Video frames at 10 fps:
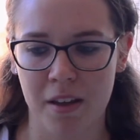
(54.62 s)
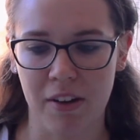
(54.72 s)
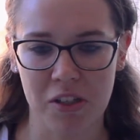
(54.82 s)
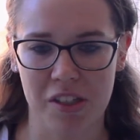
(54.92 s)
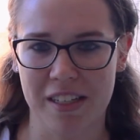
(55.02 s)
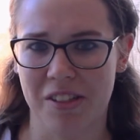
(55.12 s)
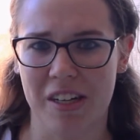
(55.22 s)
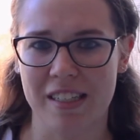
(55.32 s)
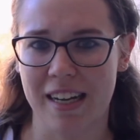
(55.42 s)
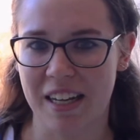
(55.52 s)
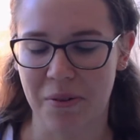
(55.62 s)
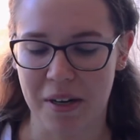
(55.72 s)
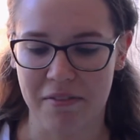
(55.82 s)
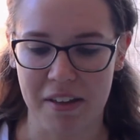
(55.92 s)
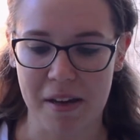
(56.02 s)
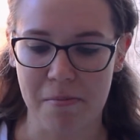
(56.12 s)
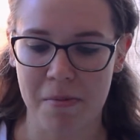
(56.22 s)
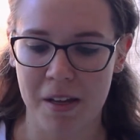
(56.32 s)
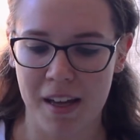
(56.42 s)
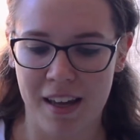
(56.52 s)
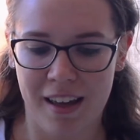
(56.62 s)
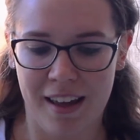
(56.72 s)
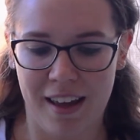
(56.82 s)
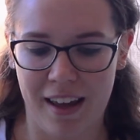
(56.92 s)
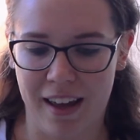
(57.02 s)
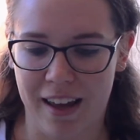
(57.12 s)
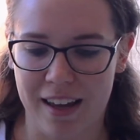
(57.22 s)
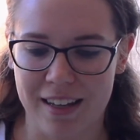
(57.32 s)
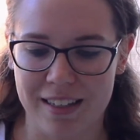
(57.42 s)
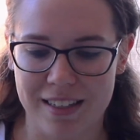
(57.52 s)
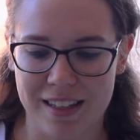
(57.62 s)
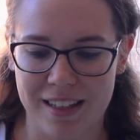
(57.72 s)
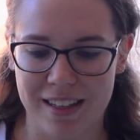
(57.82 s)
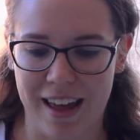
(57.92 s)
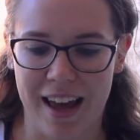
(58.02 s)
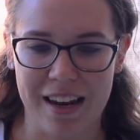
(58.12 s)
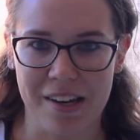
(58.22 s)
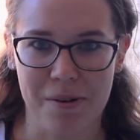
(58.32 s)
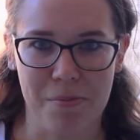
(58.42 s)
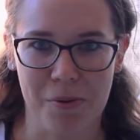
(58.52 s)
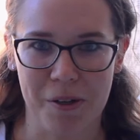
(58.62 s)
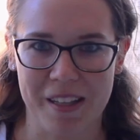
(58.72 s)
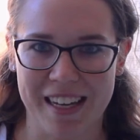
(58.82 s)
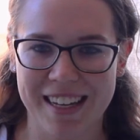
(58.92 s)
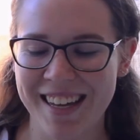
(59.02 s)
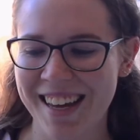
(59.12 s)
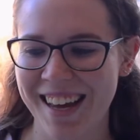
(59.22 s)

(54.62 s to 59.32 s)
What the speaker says: Eventually I started dating one of them, and that ended poorly.